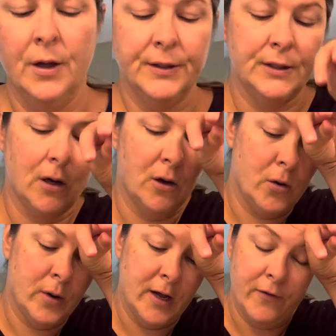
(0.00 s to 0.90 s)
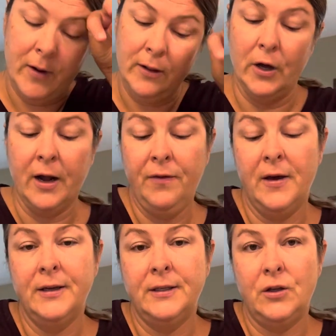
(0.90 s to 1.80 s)
So if we look at
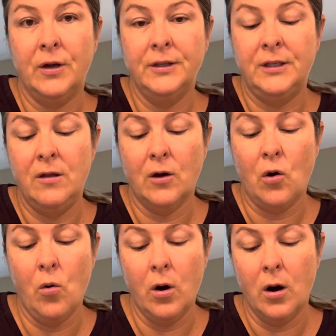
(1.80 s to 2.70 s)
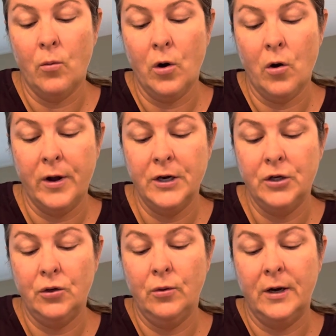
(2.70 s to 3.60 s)
this, you can see the core. We're going to
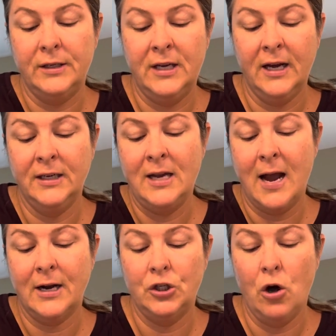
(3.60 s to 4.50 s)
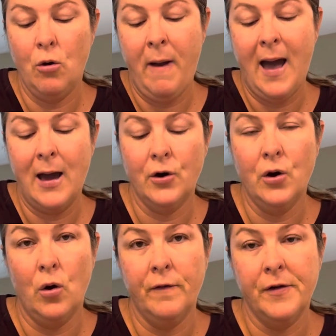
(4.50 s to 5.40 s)
do a tic-tac-toe
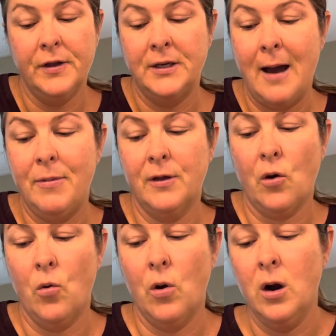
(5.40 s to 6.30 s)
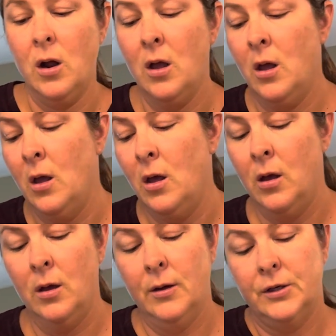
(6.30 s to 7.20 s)
pattern over the top of the core
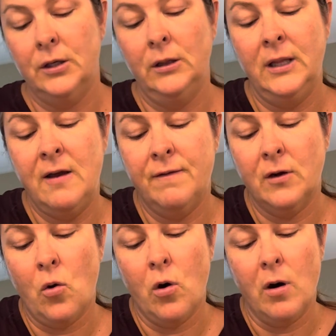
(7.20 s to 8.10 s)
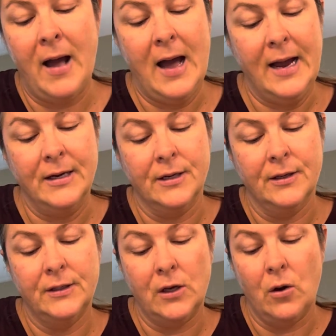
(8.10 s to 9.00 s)
to leave the core behind.
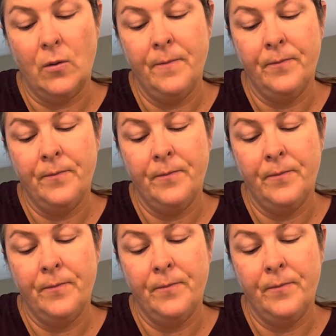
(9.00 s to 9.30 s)
So